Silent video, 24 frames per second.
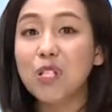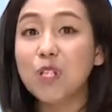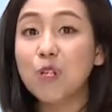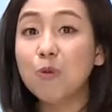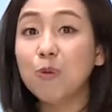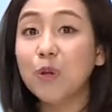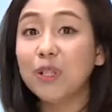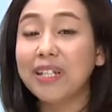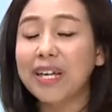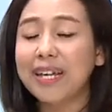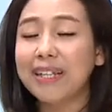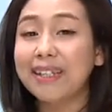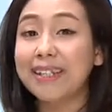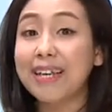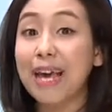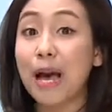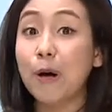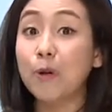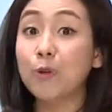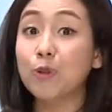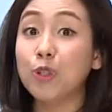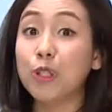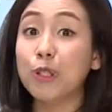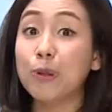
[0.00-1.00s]
you would
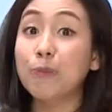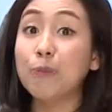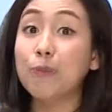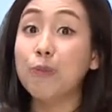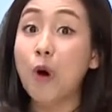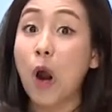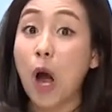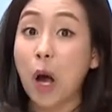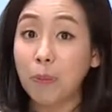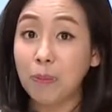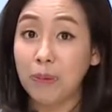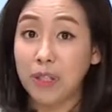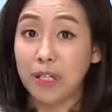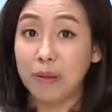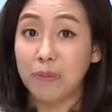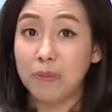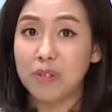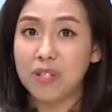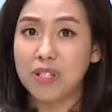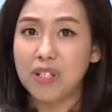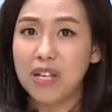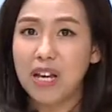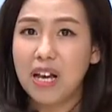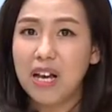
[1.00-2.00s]
encounter
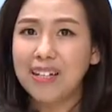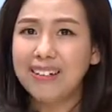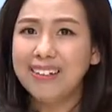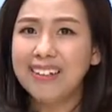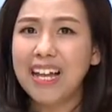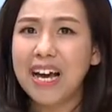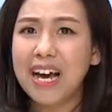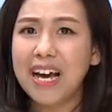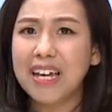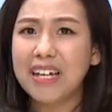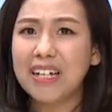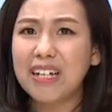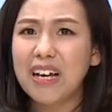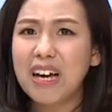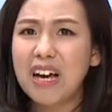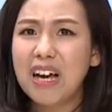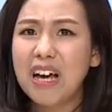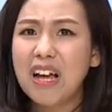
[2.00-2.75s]
problems like